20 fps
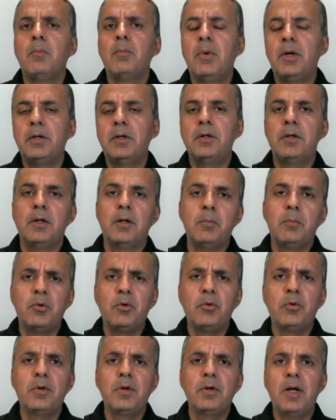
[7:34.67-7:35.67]
but
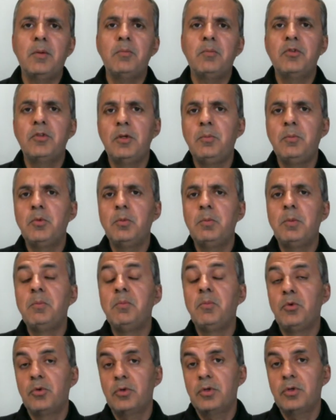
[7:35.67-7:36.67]
programs seem to be
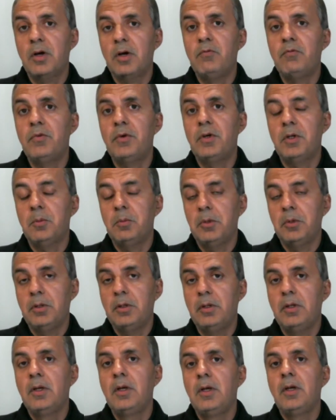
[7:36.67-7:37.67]
more
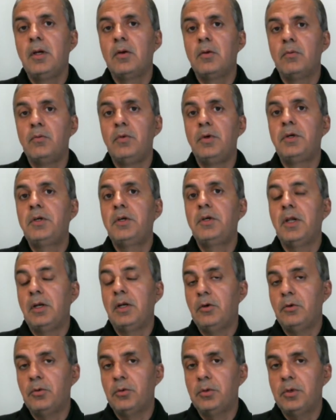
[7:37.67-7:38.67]
comfortable with
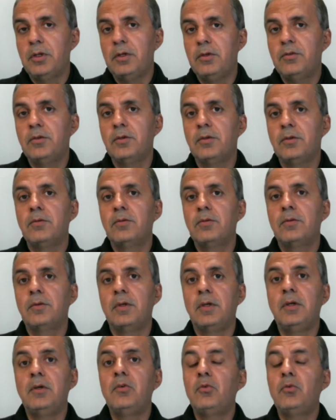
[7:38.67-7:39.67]
telerotations
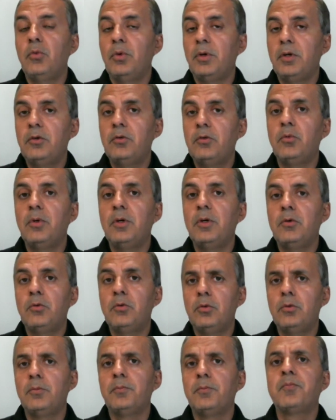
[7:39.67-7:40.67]
in
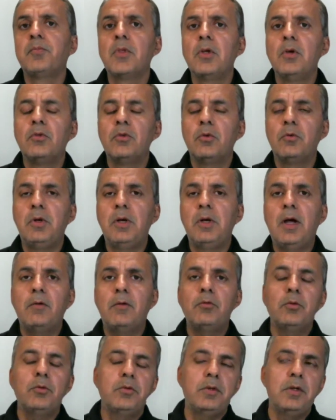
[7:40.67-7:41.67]
2022. So we'll
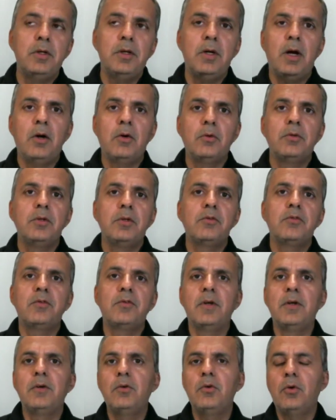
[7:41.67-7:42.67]
have to see how this
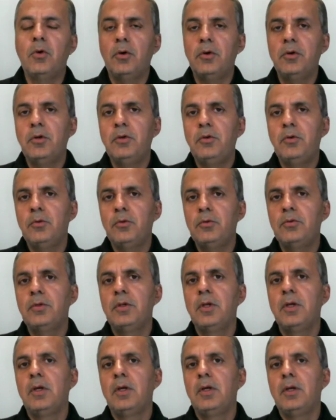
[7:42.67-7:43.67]
trend
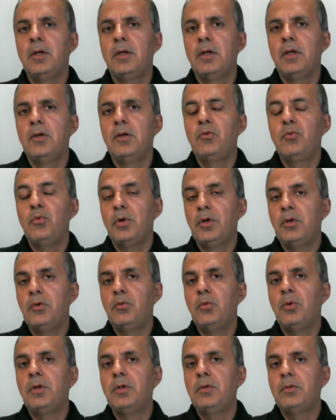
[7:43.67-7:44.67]
continues in
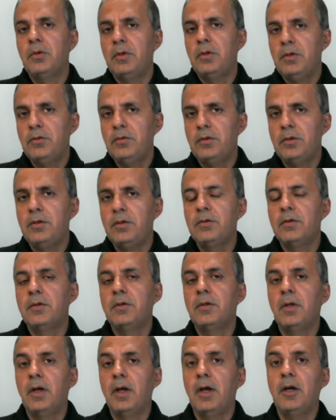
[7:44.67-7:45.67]
2023
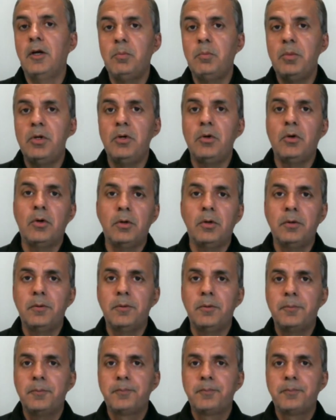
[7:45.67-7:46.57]
season and beyond.